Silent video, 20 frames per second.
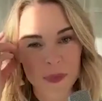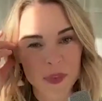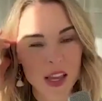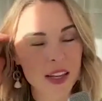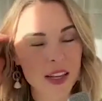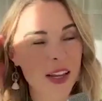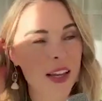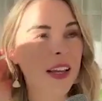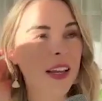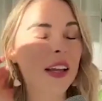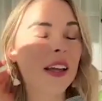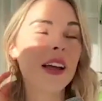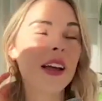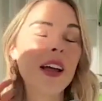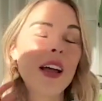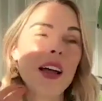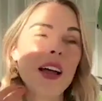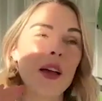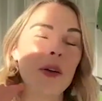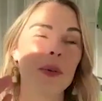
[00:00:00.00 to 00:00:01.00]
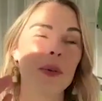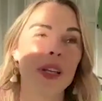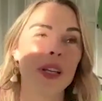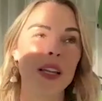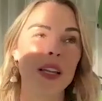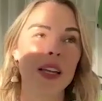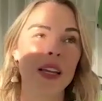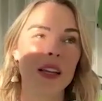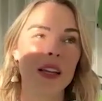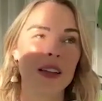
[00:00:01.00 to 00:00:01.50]
And right. I, I
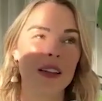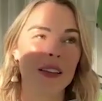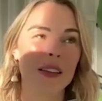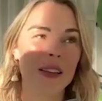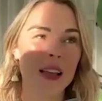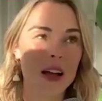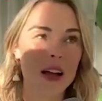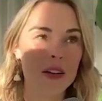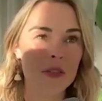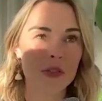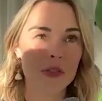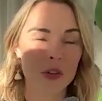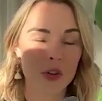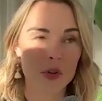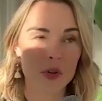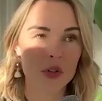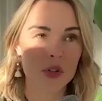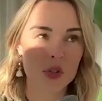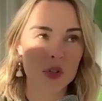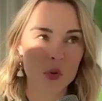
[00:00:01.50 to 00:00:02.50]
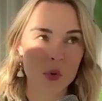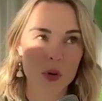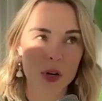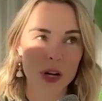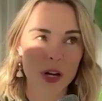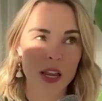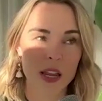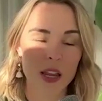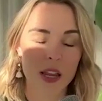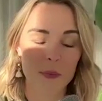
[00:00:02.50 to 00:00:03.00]
really love your
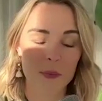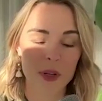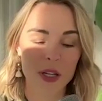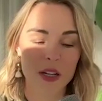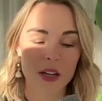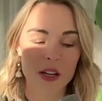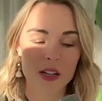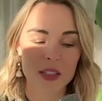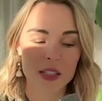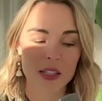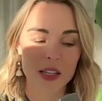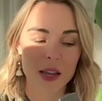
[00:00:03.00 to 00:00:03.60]
story because